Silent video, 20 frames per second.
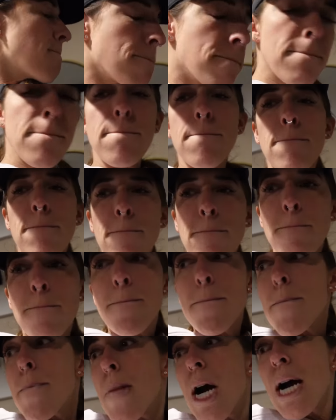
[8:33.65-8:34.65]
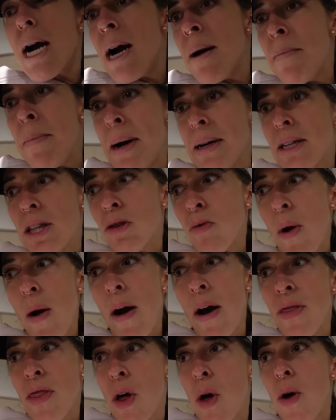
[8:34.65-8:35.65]
I'm about to throw
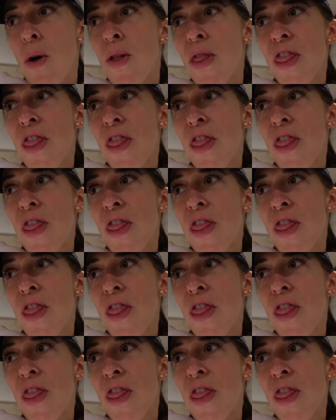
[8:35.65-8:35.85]
out the whole